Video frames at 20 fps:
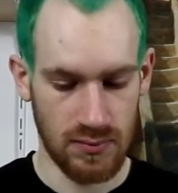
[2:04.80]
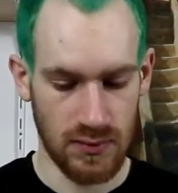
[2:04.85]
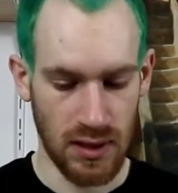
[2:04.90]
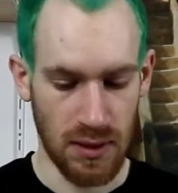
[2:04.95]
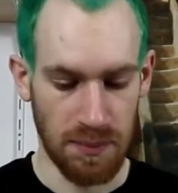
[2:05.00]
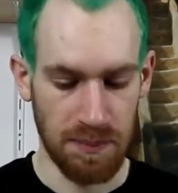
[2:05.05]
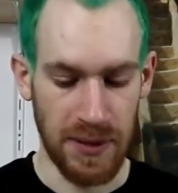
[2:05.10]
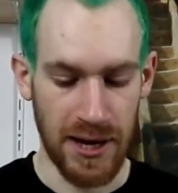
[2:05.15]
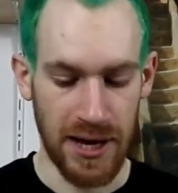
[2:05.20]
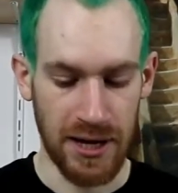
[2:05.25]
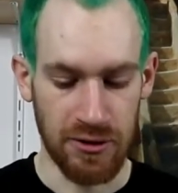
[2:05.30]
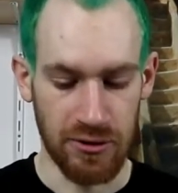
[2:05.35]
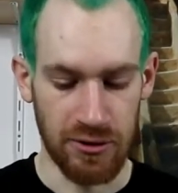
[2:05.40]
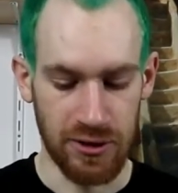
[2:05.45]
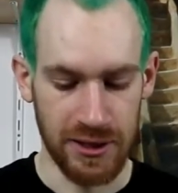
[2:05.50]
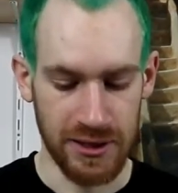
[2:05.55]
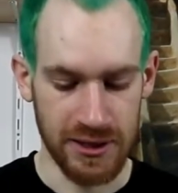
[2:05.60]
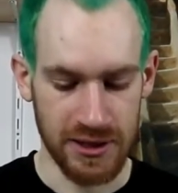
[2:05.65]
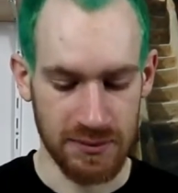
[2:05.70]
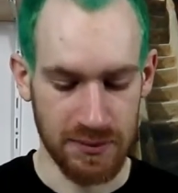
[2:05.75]
The bag
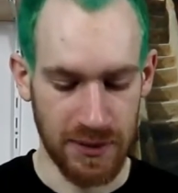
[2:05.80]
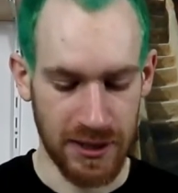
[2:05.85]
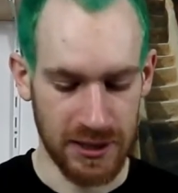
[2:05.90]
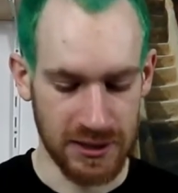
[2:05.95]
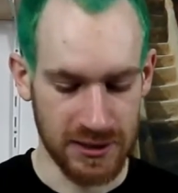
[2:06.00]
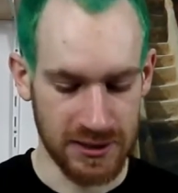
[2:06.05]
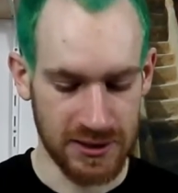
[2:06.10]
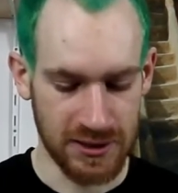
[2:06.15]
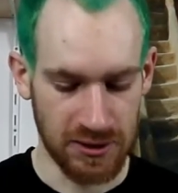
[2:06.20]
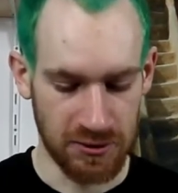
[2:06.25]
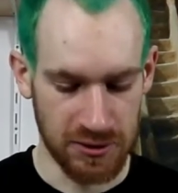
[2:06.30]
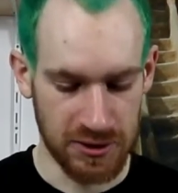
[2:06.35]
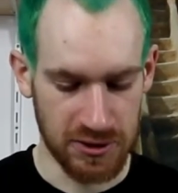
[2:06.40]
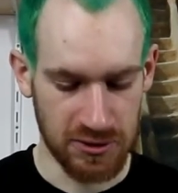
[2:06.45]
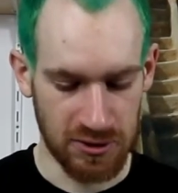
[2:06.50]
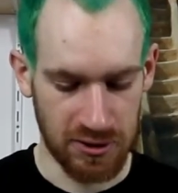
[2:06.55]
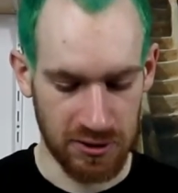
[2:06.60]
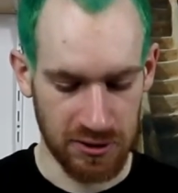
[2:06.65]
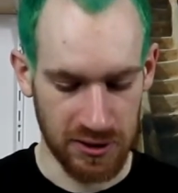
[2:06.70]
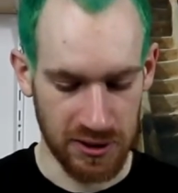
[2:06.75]
already smells so
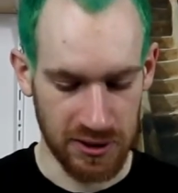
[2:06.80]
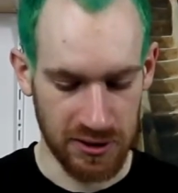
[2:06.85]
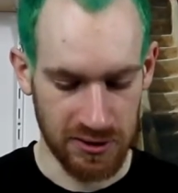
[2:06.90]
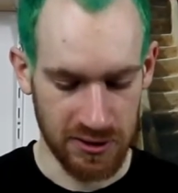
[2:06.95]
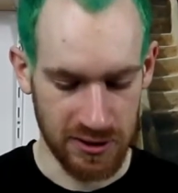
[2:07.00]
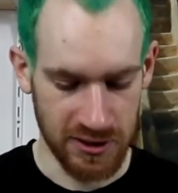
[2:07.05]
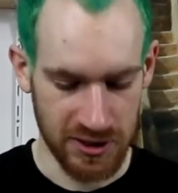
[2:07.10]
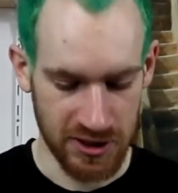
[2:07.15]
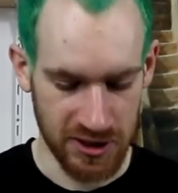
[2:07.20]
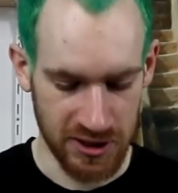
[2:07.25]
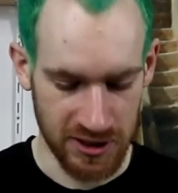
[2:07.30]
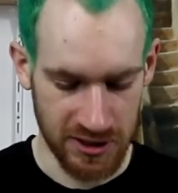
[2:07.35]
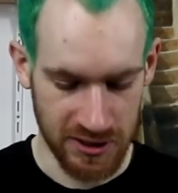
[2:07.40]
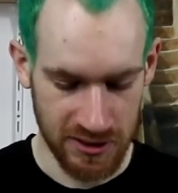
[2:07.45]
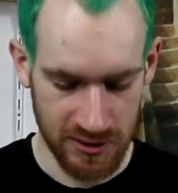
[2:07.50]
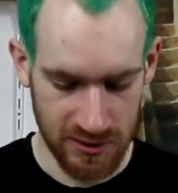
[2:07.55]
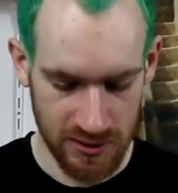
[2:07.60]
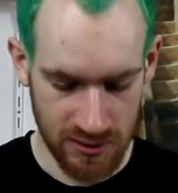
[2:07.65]
strongly, holy shit.